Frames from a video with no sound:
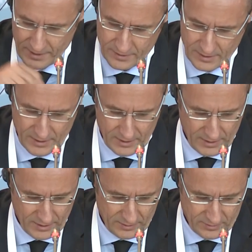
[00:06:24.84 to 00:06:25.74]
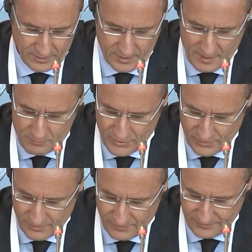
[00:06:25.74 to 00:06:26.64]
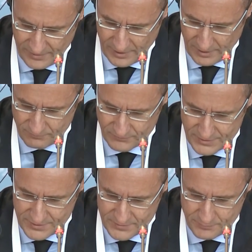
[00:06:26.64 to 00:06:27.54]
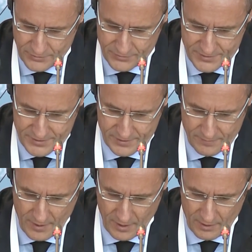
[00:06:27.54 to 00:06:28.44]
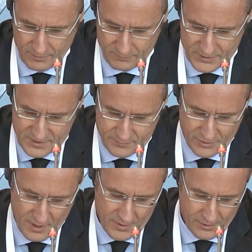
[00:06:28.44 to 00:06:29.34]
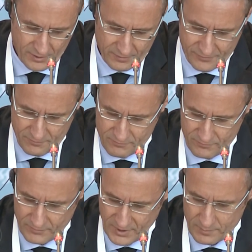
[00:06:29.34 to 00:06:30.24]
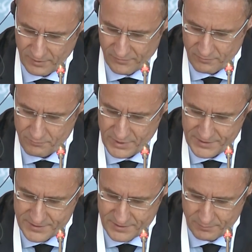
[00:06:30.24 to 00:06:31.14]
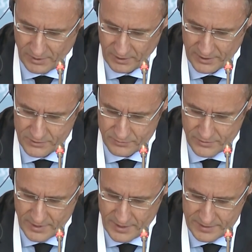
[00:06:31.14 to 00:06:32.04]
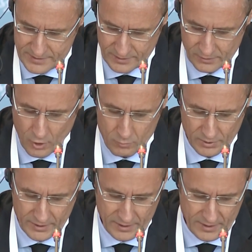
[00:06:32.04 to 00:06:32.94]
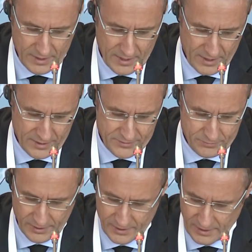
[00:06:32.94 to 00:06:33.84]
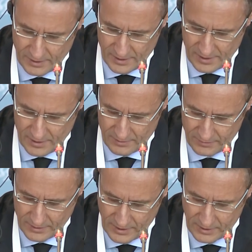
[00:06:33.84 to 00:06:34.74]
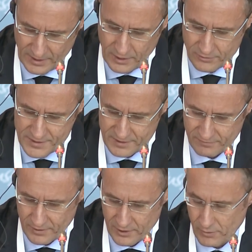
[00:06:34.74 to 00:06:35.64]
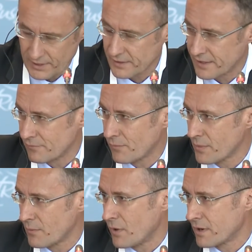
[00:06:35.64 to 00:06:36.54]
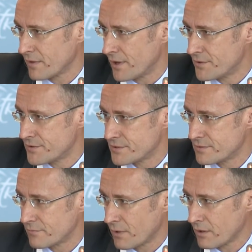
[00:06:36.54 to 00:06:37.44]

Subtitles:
disputes, this is primarily coming from BITS, bilateral treaties, globally, is really increasing very quickly. And one of the reasons for that is that it's a function of